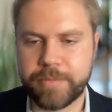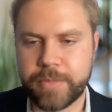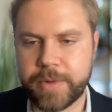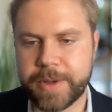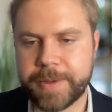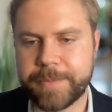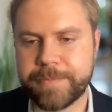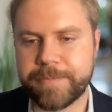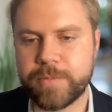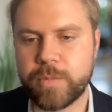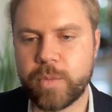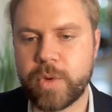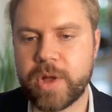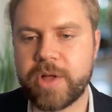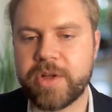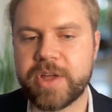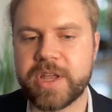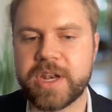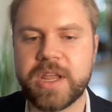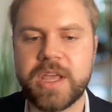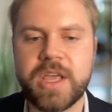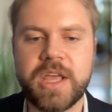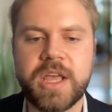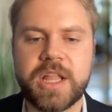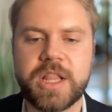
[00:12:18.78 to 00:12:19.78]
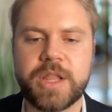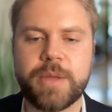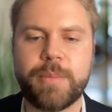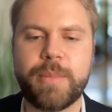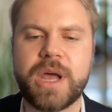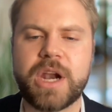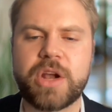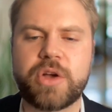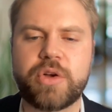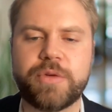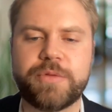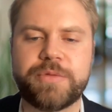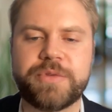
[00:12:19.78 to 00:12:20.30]
Right. Well, and the
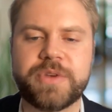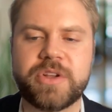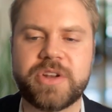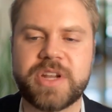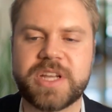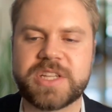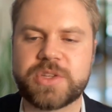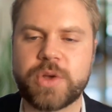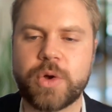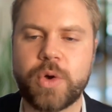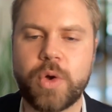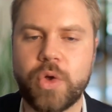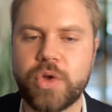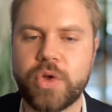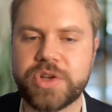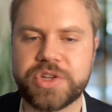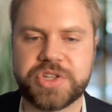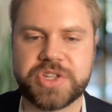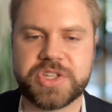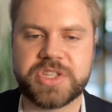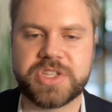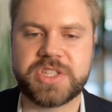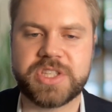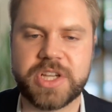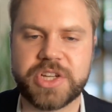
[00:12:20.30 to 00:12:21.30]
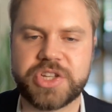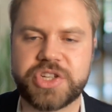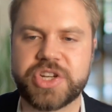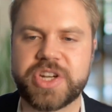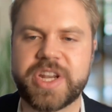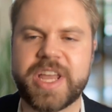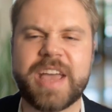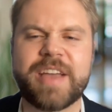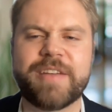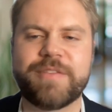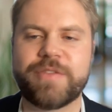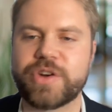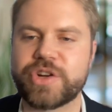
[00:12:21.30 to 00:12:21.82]
medical field as a whole is just such an
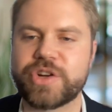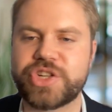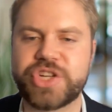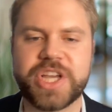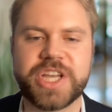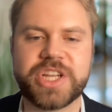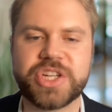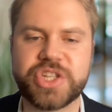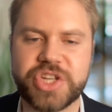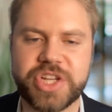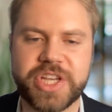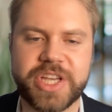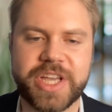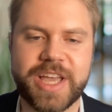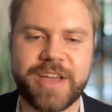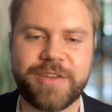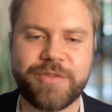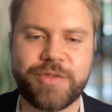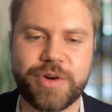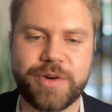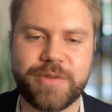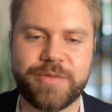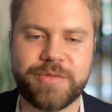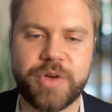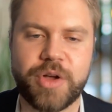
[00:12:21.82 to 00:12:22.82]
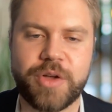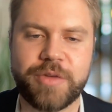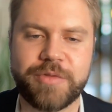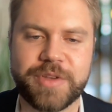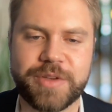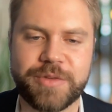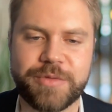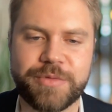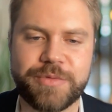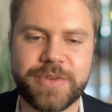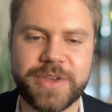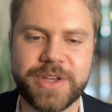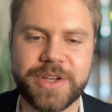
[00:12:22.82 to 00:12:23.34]
ever-changing,
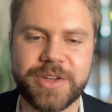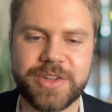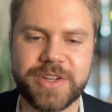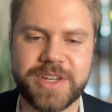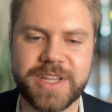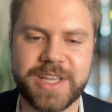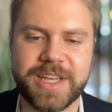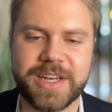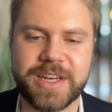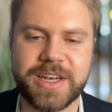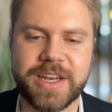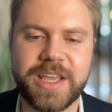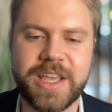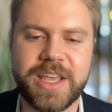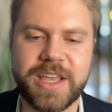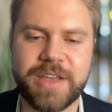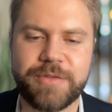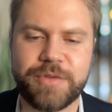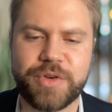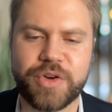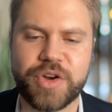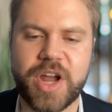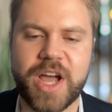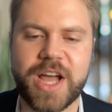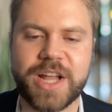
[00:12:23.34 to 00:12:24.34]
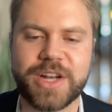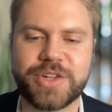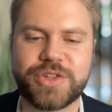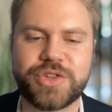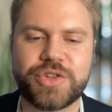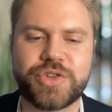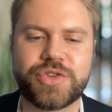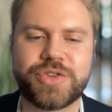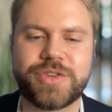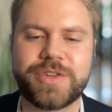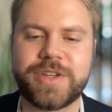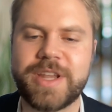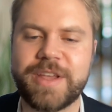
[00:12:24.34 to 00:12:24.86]
ever-evolving field, and if you're not
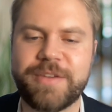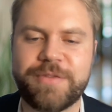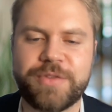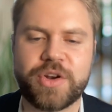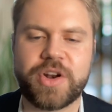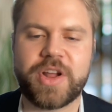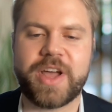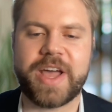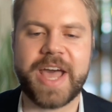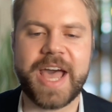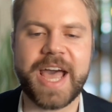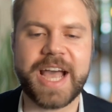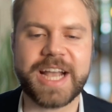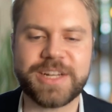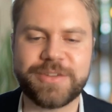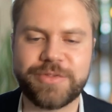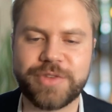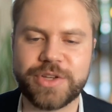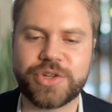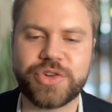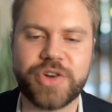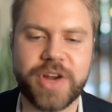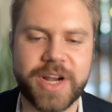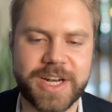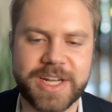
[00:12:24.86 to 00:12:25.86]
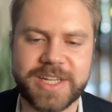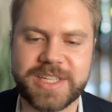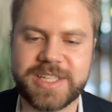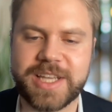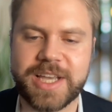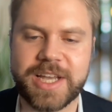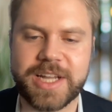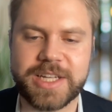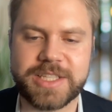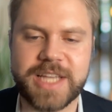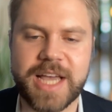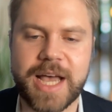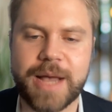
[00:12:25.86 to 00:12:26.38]
actively trying to stay
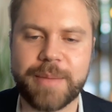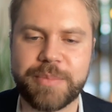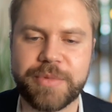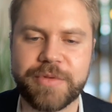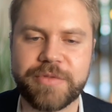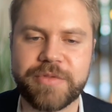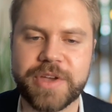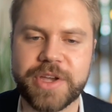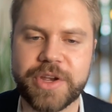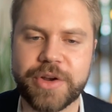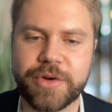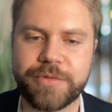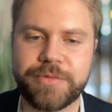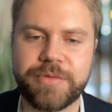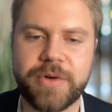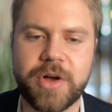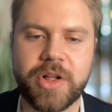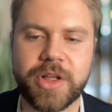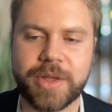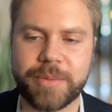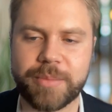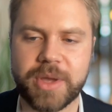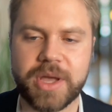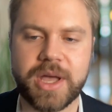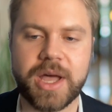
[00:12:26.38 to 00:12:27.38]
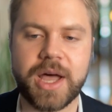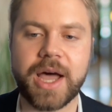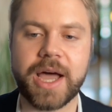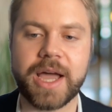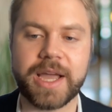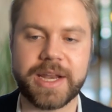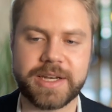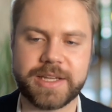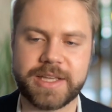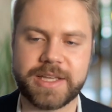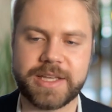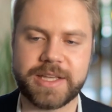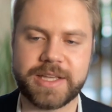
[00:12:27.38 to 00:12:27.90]
on top of it, you're falling
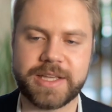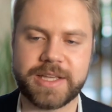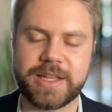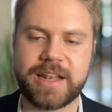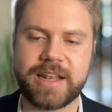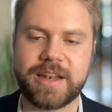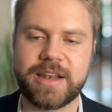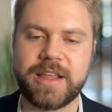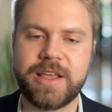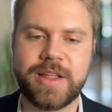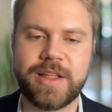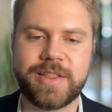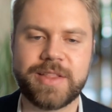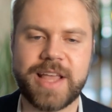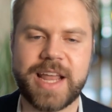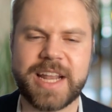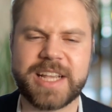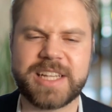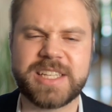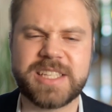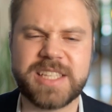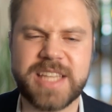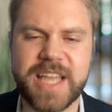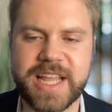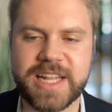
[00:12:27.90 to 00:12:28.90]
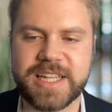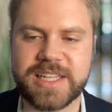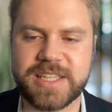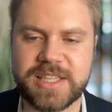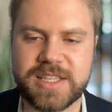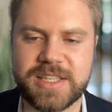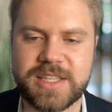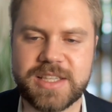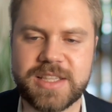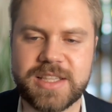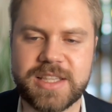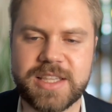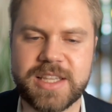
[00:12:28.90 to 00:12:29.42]
behind, and that
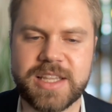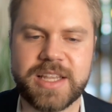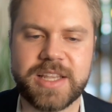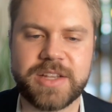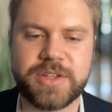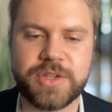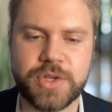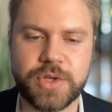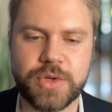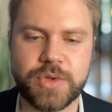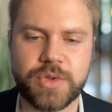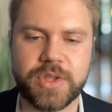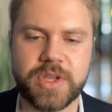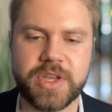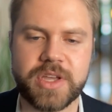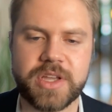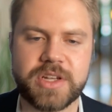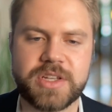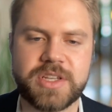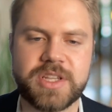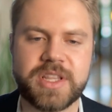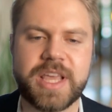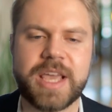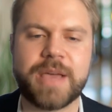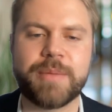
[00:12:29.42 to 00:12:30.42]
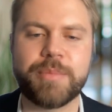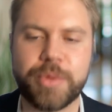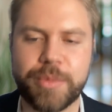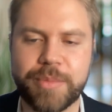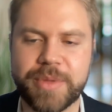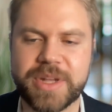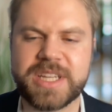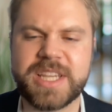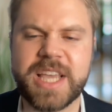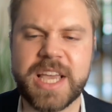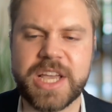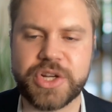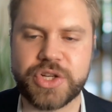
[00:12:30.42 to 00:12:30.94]
extends to the
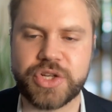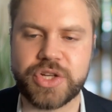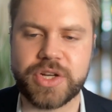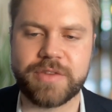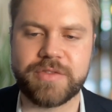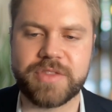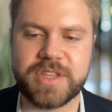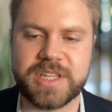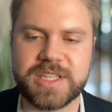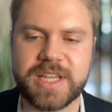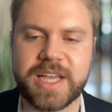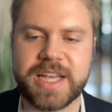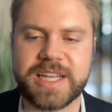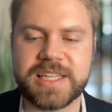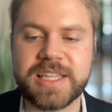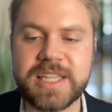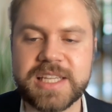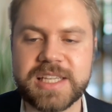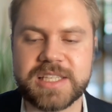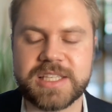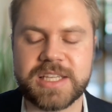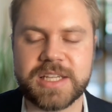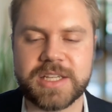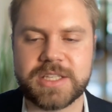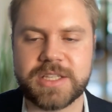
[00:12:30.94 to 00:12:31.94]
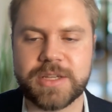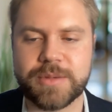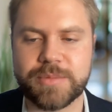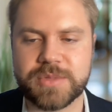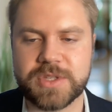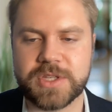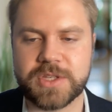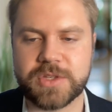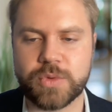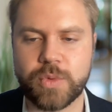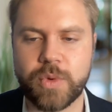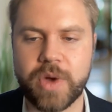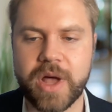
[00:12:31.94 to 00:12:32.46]
implementation of these IT systems
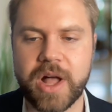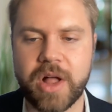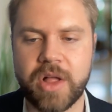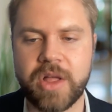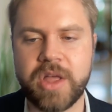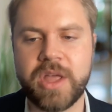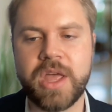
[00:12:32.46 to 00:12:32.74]
as well.